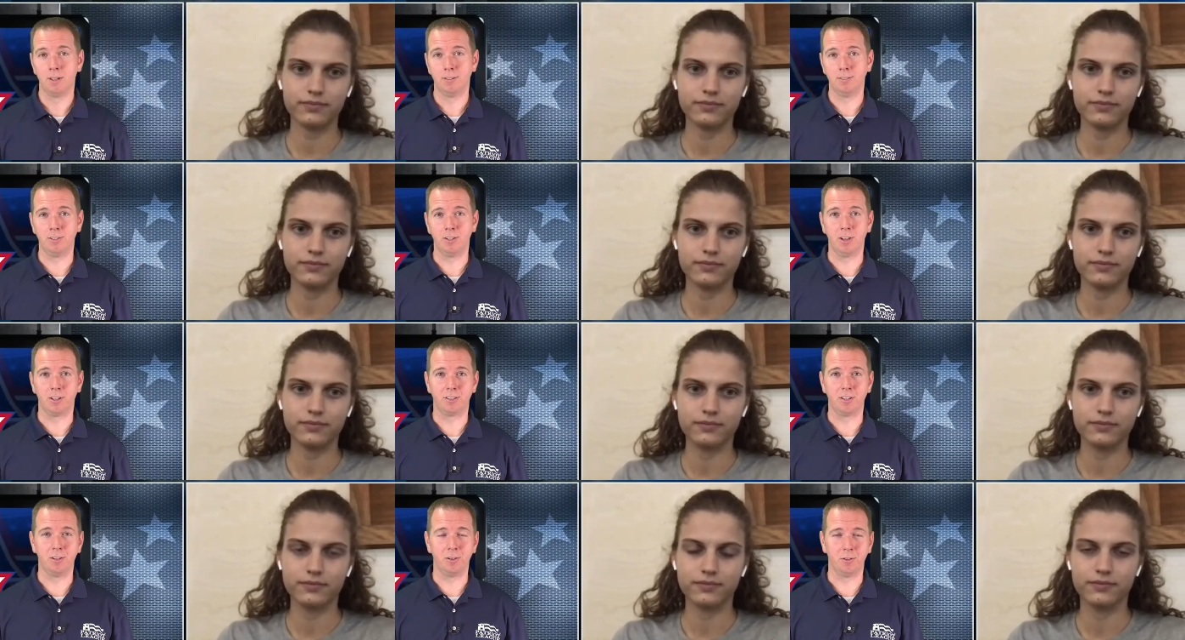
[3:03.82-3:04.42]
Speaker 1: You
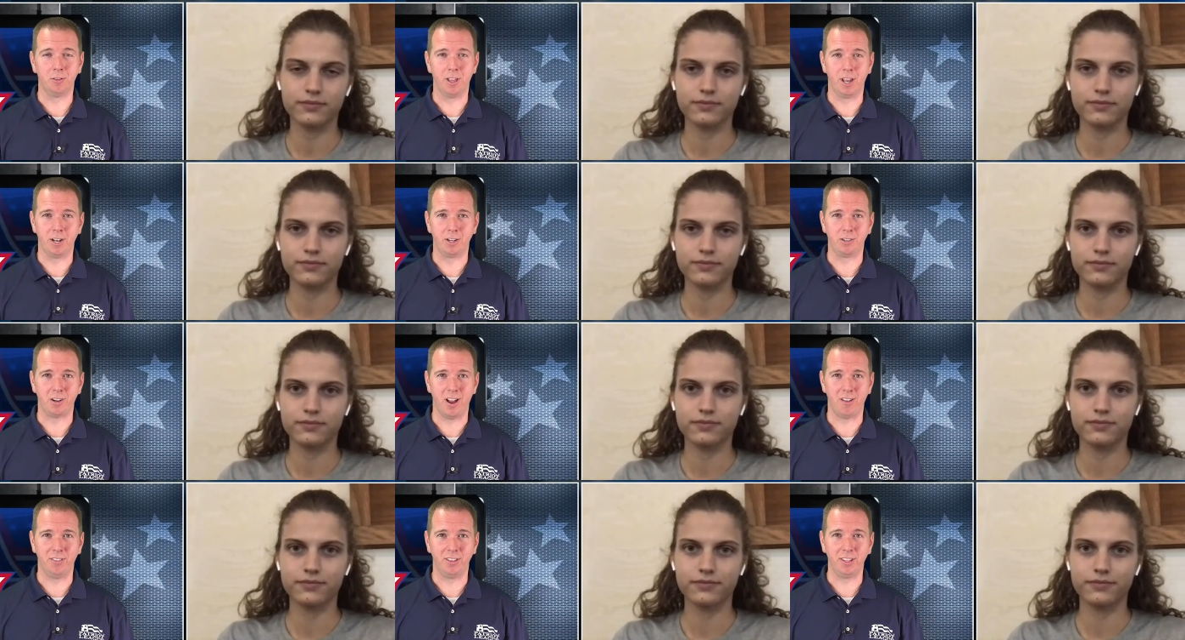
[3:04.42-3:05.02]
got to do a lot of
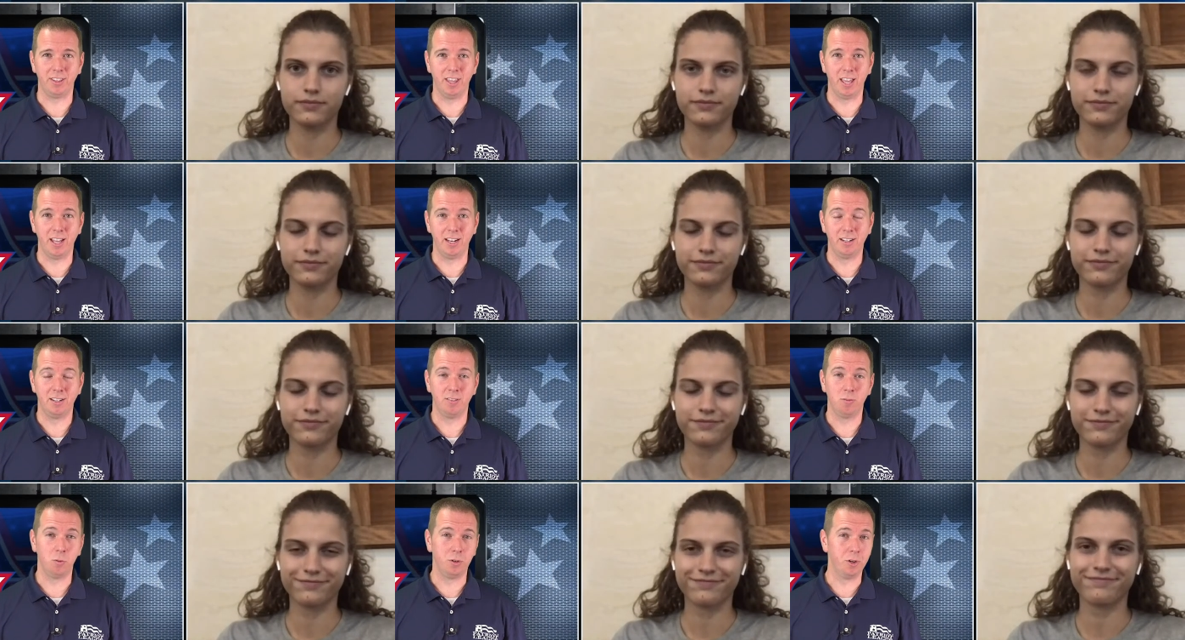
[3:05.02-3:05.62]
traveling
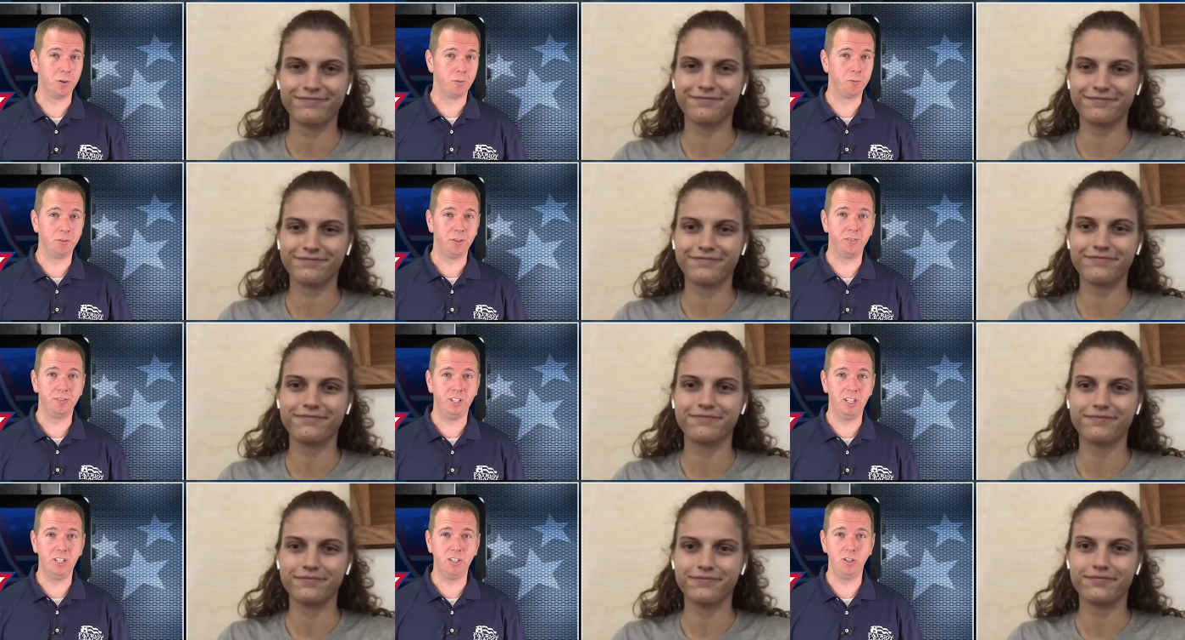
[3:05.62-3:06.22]
then. When you were
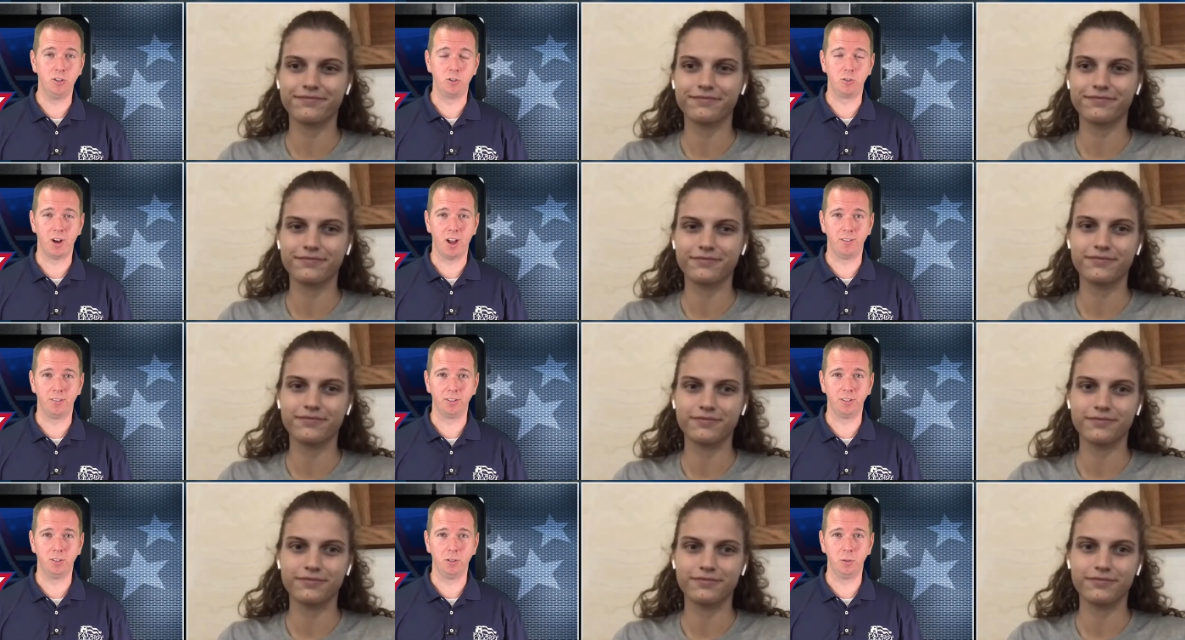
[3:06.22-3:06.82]
15, you
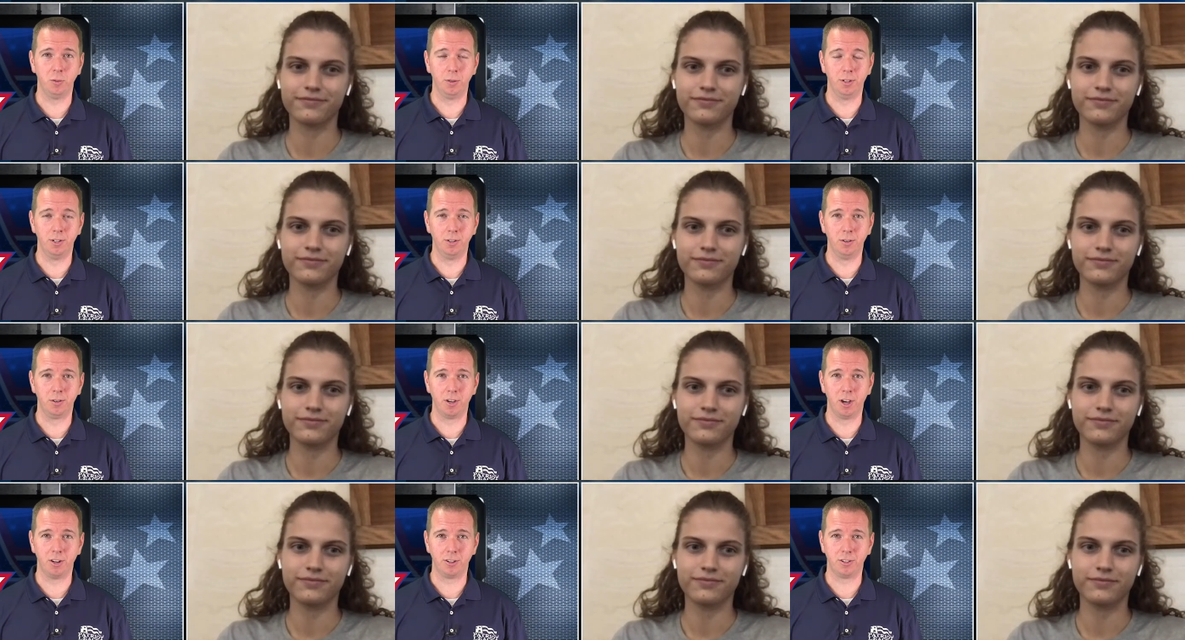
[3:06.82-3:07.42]
traveled to a new
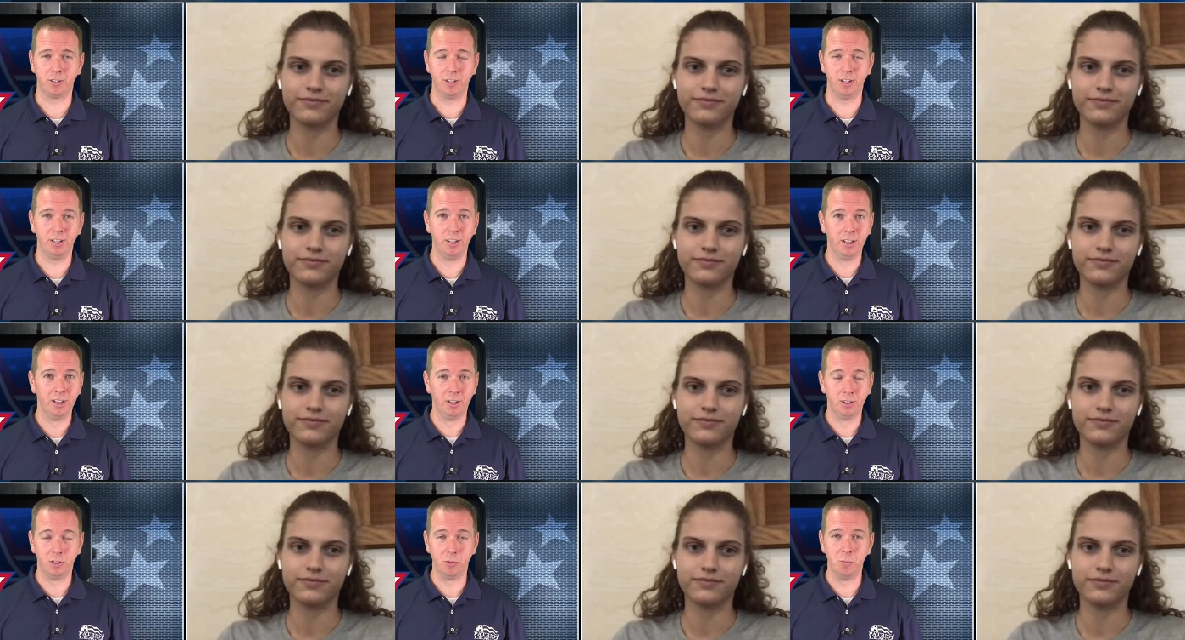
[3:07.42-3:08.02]
country
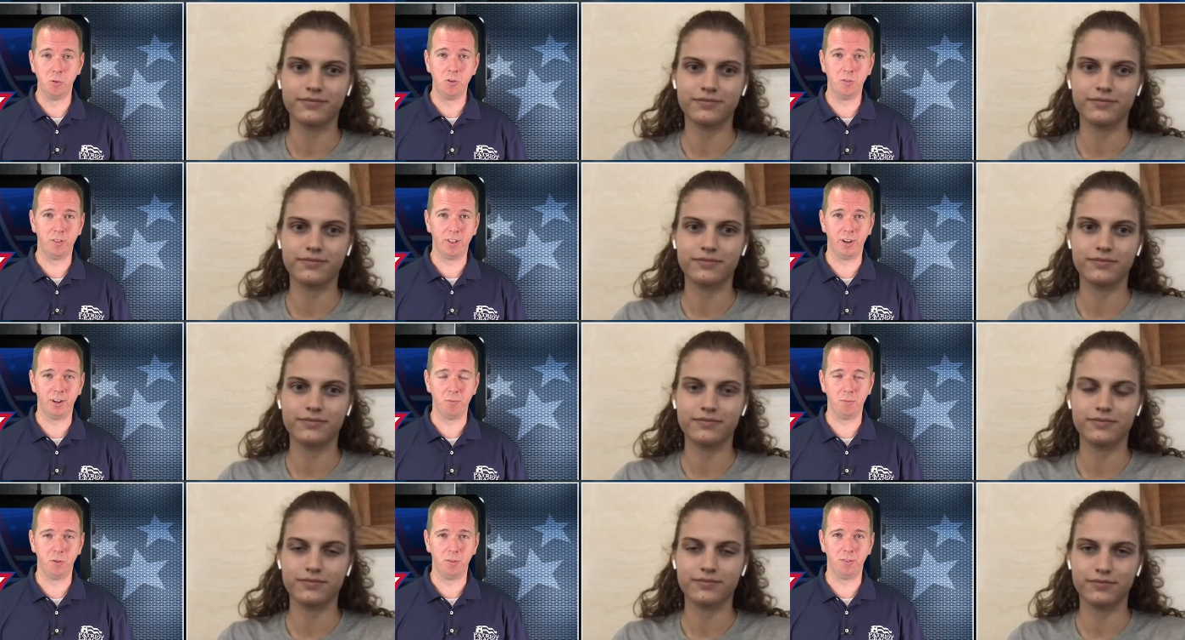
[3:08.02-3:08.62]
to move
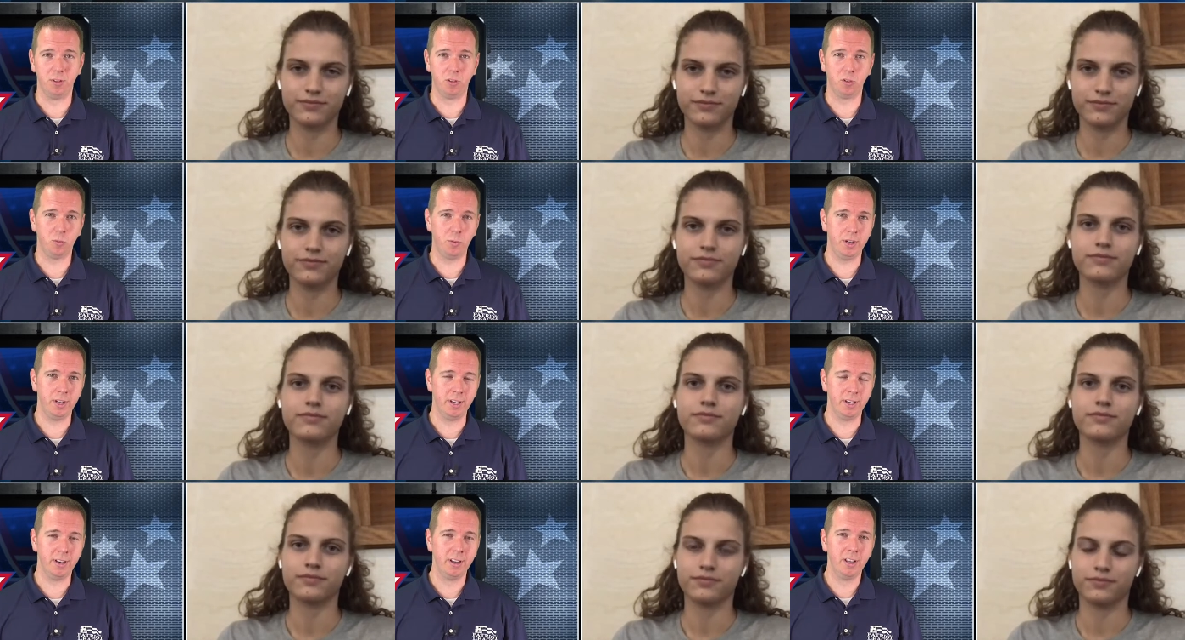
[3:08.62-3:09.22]
there. You moved to
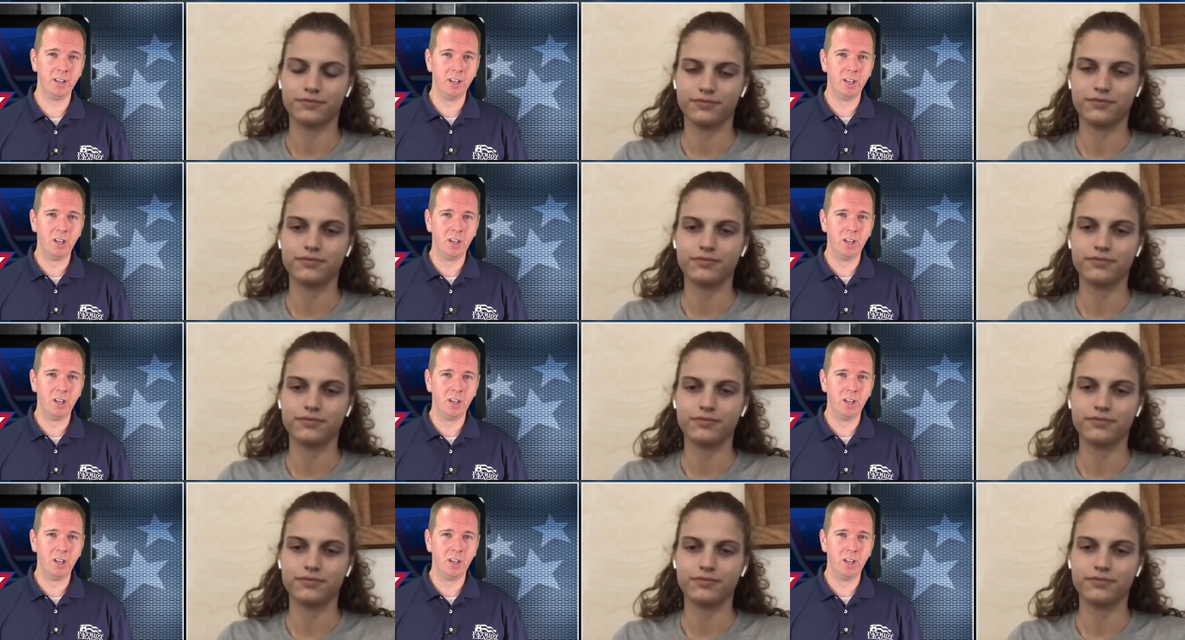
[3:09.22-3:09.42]
Sweden.